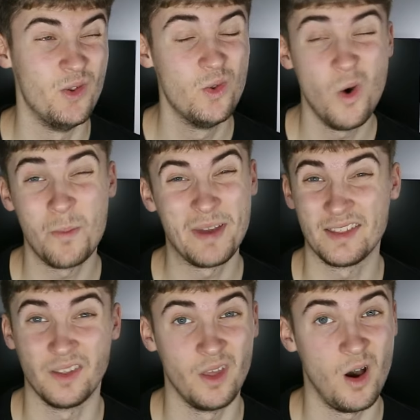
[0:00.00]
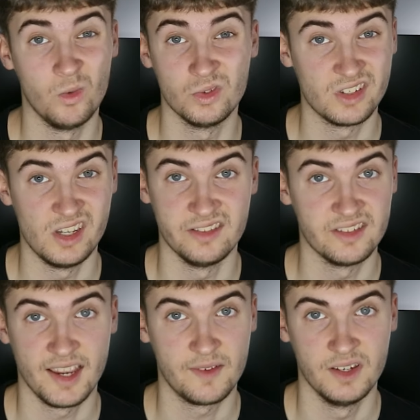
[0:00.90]
not better than the old season
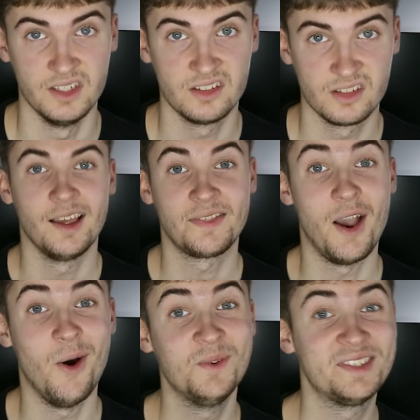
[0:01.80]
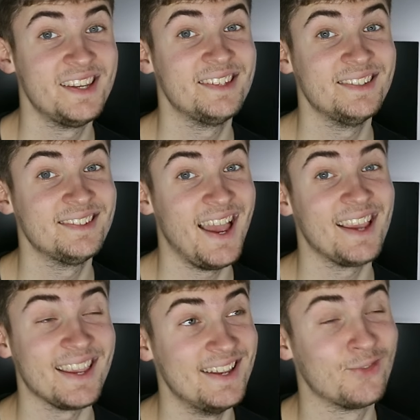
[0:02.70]
Tech Fleece. Like, the old season
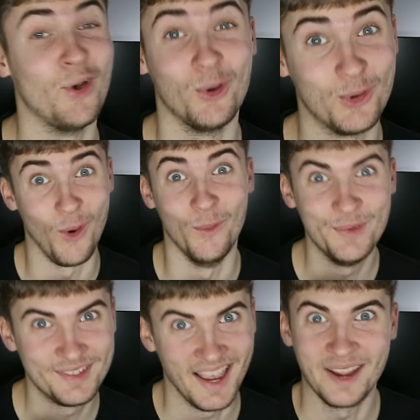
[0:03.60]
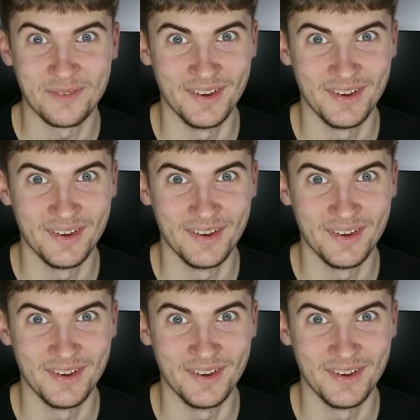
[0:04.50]
Tech is the GOAT Tech